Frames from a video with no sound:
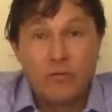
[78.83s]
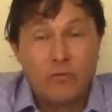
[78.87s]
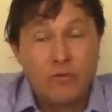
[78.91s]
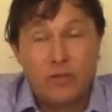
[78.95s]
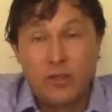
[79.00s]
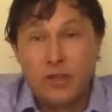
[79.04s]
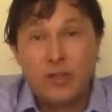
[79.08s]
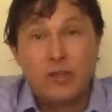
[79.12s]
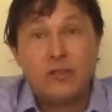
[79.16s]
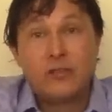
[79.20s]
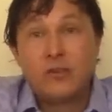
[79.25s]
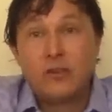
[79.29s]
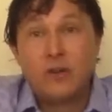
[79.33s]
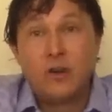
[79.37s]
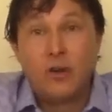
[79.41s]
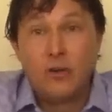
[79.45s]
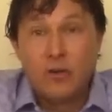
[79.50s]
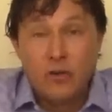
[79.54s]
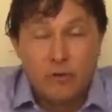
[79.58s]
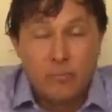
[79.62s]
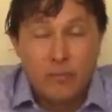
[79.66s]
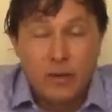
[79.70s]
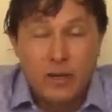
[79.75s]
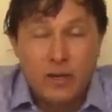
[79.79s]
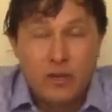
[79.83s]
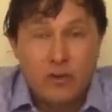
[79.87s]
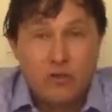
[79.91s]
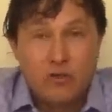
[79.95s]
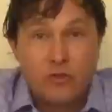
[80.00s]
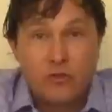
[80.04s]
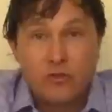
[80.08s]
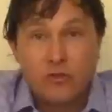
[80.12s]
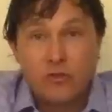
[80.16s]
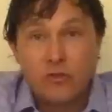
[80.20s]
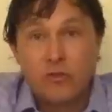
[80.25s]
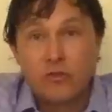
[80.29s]
these and other many
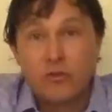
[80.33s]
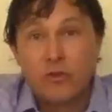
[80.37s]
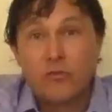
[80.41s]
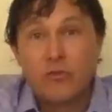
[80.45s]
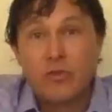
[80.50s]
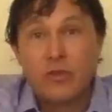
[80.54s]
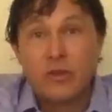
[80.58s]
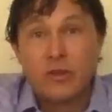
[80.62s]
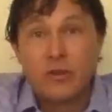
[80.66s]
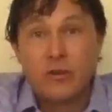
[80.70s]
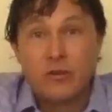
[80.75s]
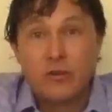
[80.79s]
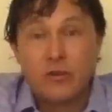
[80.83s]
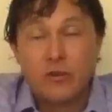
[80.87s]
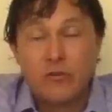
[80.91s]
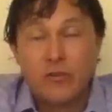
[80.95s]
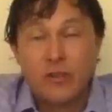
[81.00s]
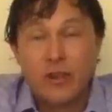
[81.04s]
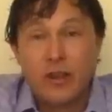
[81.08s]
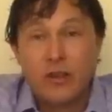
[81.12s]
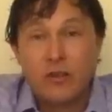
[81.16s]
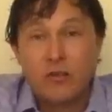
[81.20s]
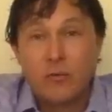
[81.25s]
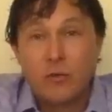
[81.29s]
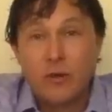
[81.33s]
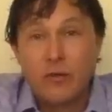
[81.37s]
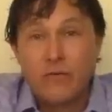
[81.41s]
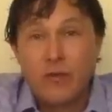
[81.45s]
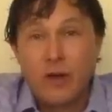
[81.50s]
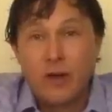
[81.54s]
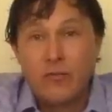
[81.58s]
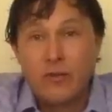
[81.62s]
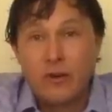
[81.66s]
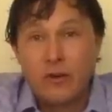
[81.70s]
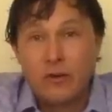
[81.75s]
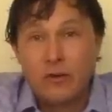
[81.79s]
juicers over the years for the last
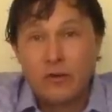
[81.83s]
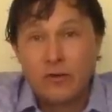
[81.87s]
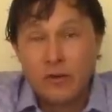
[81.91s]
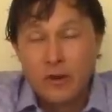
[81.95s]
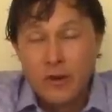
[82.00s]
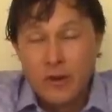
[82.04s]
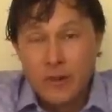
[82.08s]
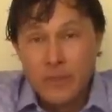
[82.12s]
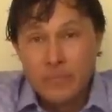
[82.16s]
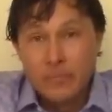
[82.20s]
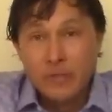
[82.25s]
twenty-five years.